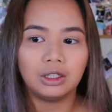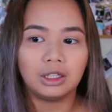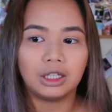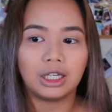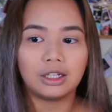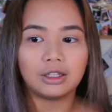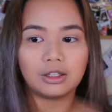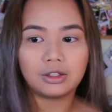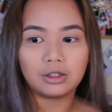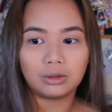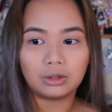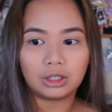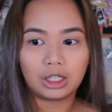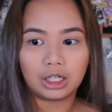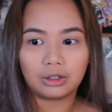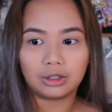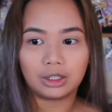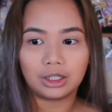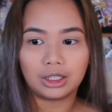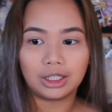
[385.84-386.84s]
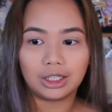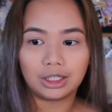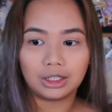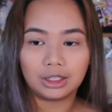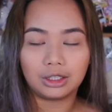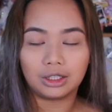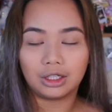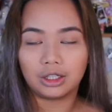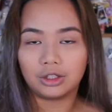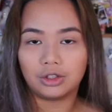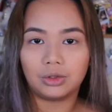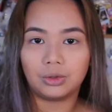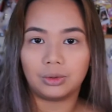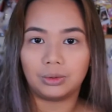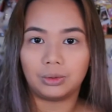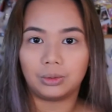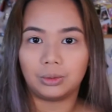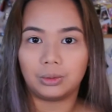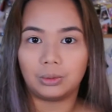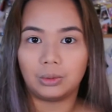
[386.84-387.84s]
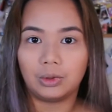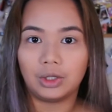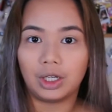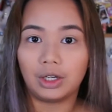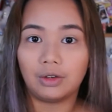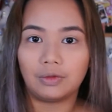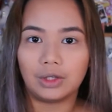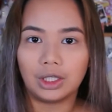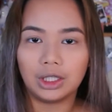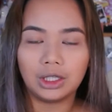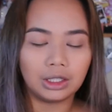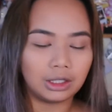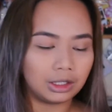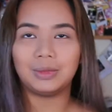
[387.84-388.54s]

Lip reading: that sold out and I didn't get to have it.